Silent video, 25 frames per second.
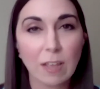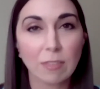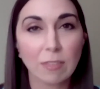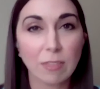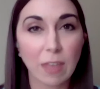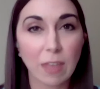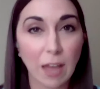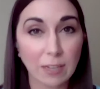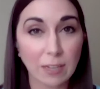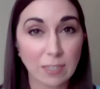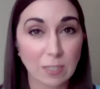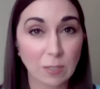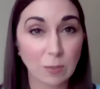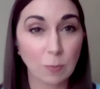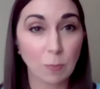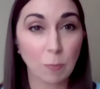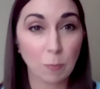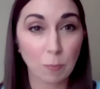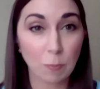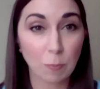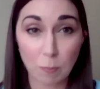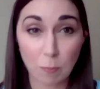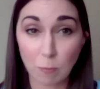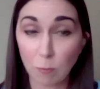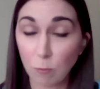That's
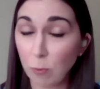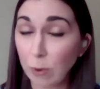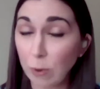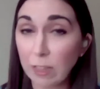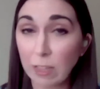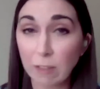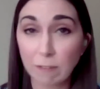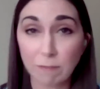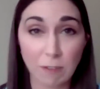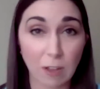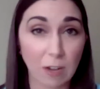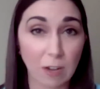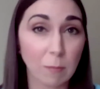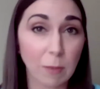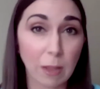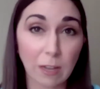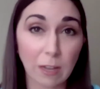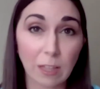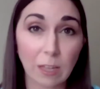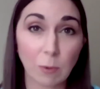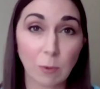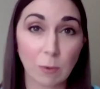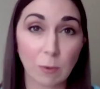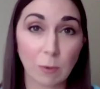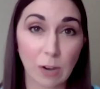really
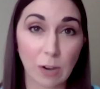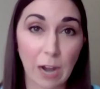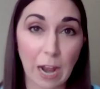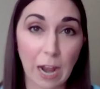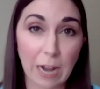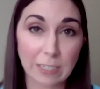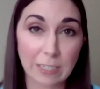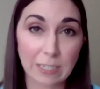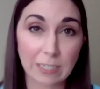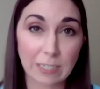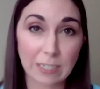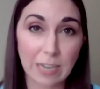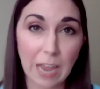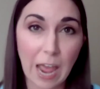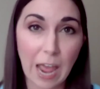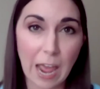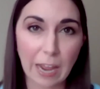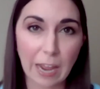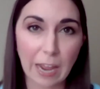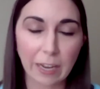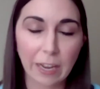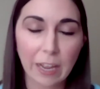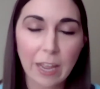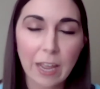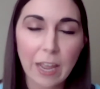fundamentally where we're at
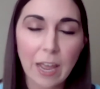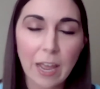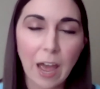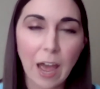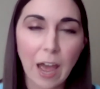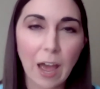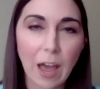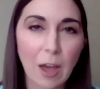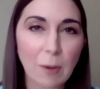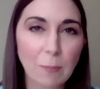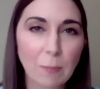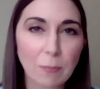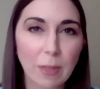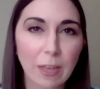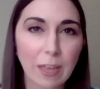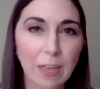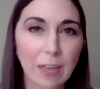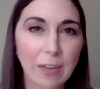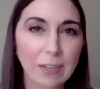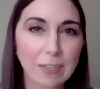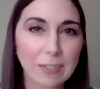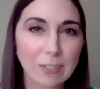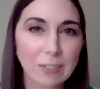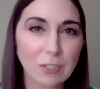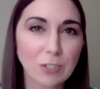today.
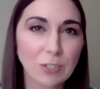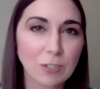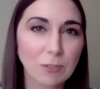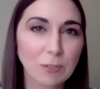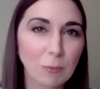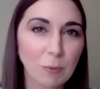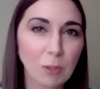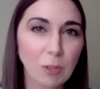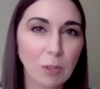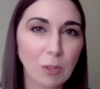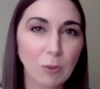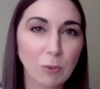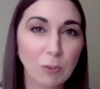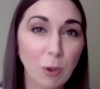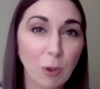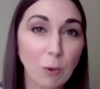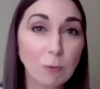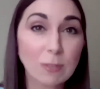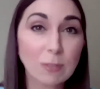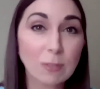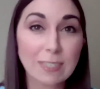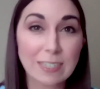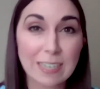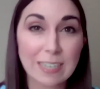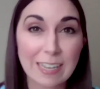And you don't
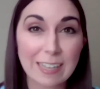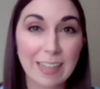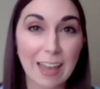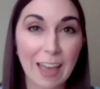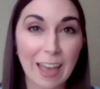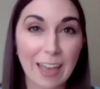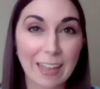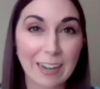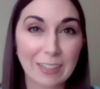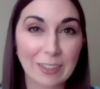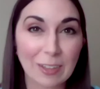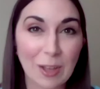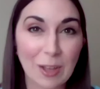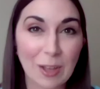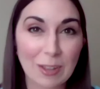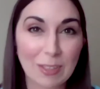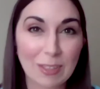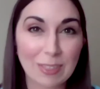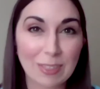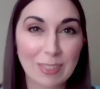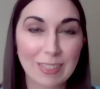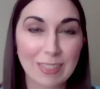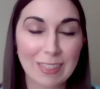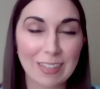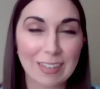see that in a lot
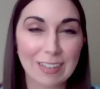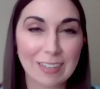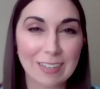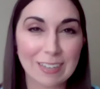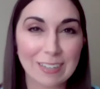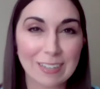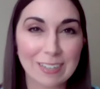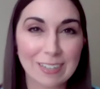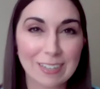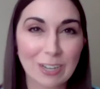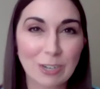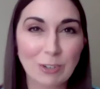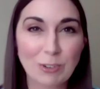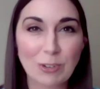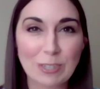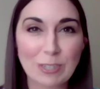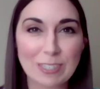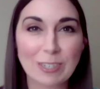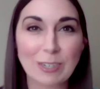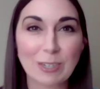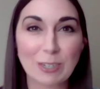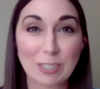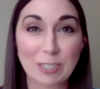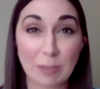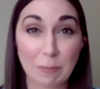of the countries
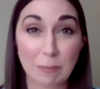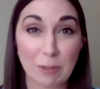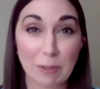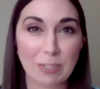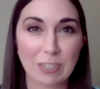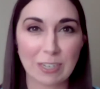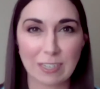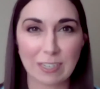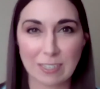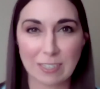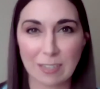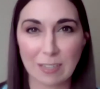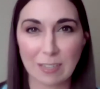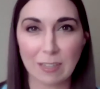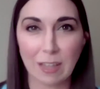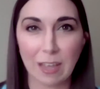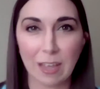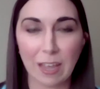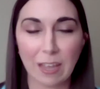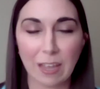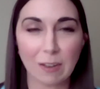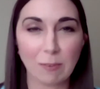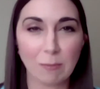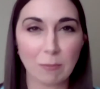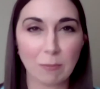that are similar to us
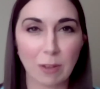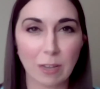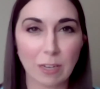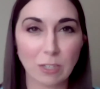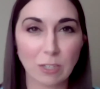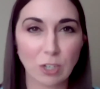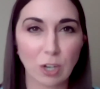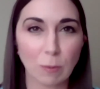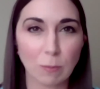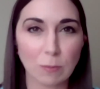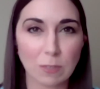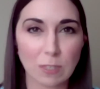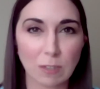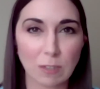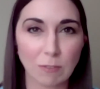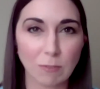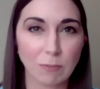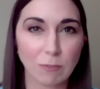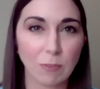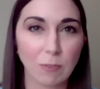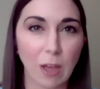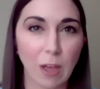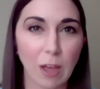in terms of